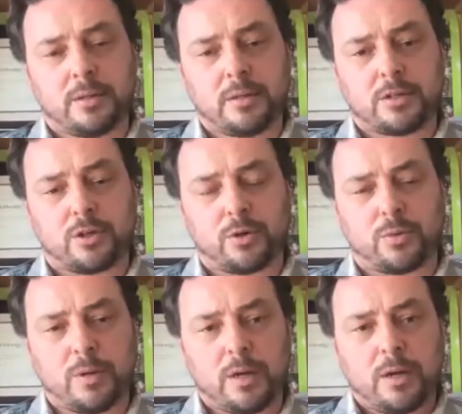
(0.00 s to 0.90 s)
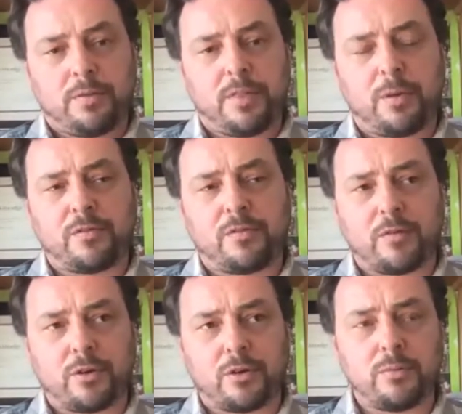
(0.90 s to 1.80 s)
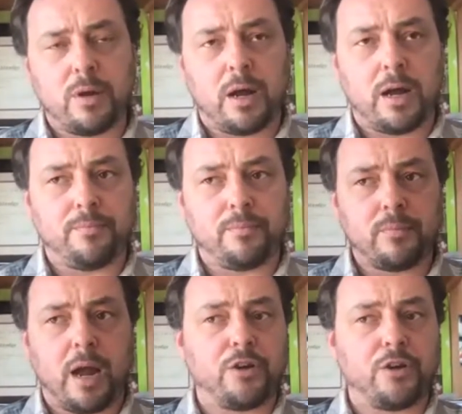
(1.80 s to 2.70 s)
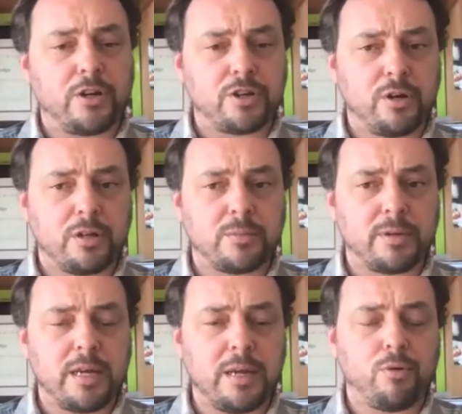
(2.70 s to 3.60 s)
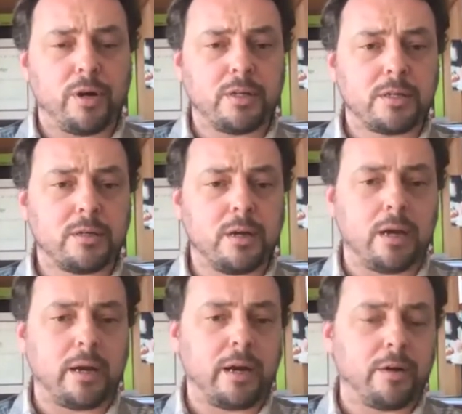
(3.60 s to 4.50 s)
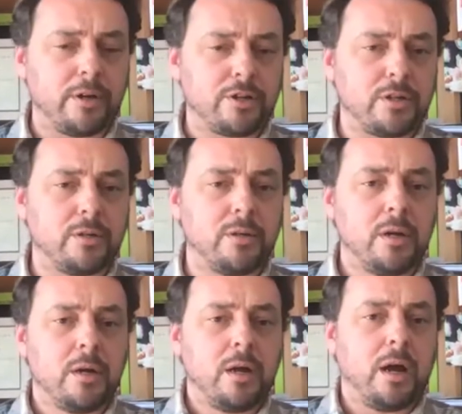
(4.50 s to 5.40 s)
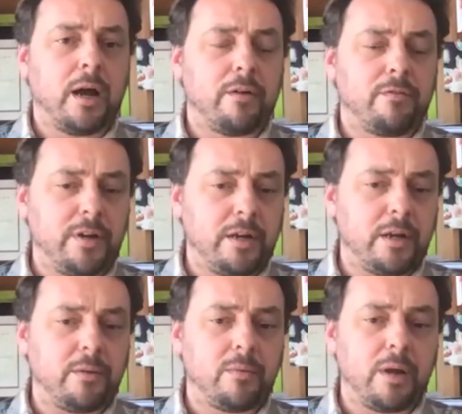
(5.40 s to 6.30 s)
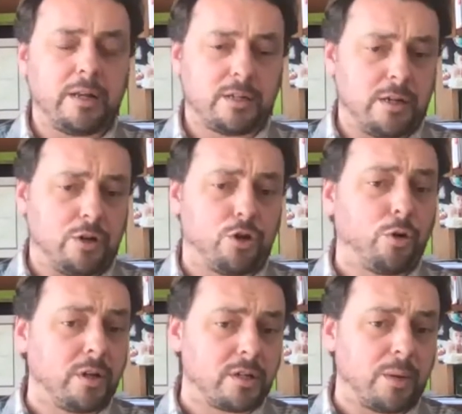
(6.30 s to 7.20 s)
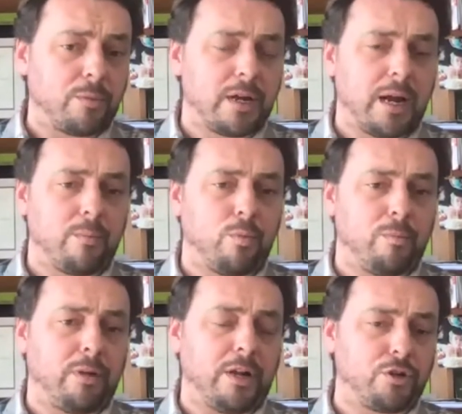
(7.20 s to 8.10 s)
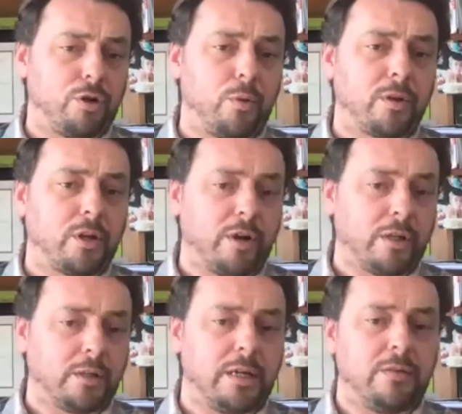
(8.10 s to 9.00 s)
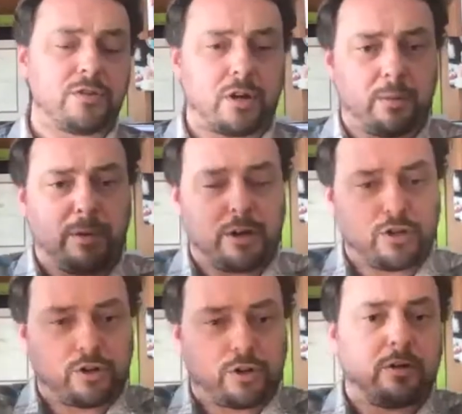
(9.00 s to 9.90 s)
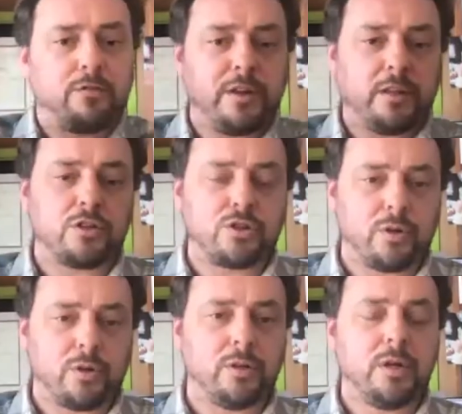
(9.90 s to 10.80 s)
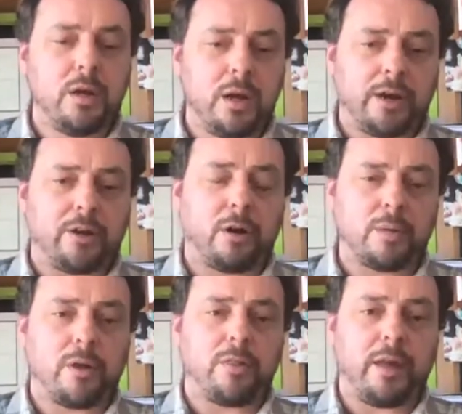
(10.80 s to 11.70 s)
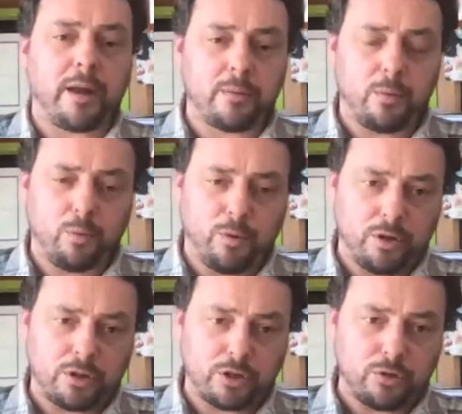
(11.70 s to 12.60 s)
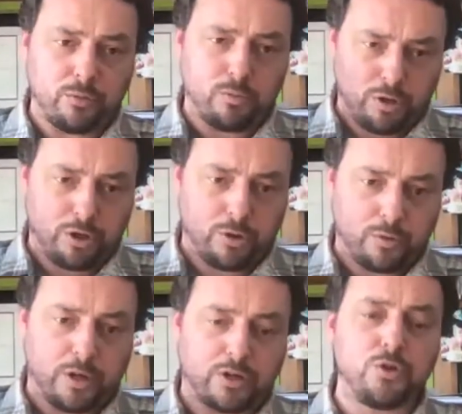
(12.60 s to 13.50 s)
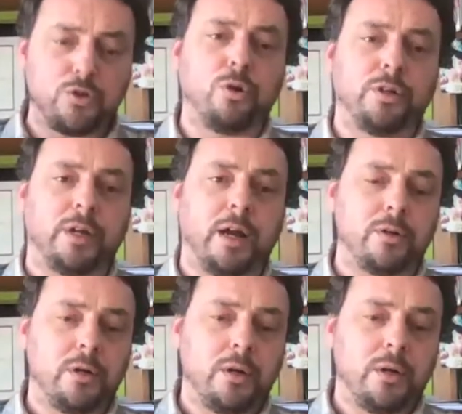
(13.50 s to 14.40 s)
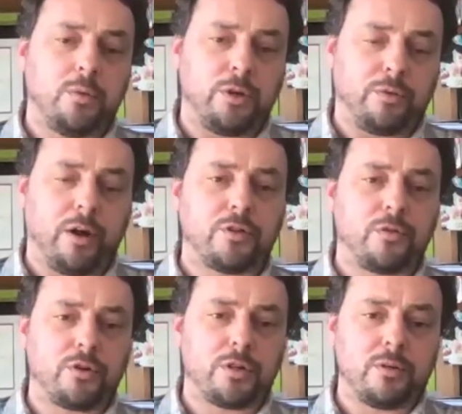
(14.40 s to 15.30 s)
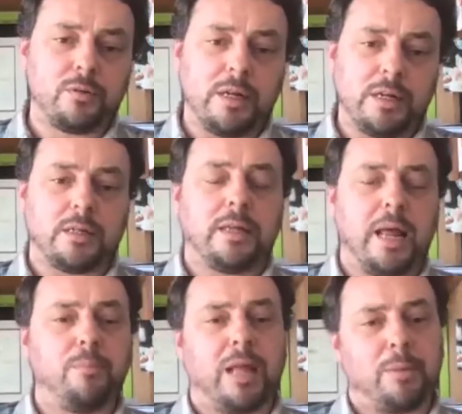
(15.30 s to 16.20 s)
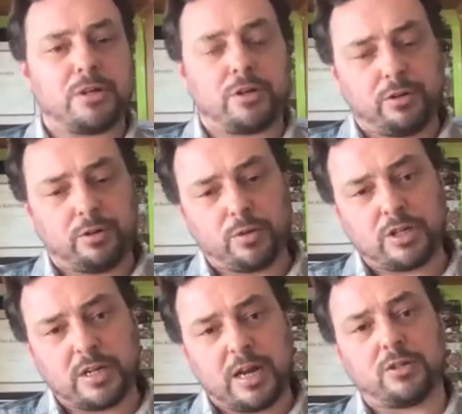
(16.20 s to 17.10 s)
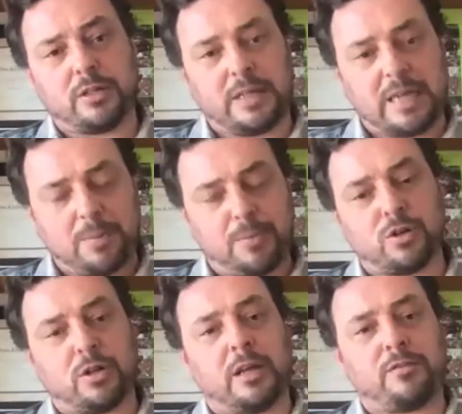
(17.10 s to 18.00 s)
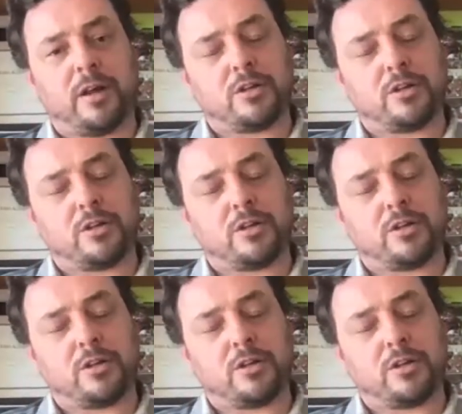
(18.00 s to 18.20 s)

So there we've covered um, hydration on some key points, uh, aeration, uh, feeding. It's during the summertime when plants are growing, the green leaves are making sugar and feeding the soil. I talked about that when there's, you know, when it's too cold out, when the ground's frozen, it's the dead plant material which is actually keeping the soil life fed.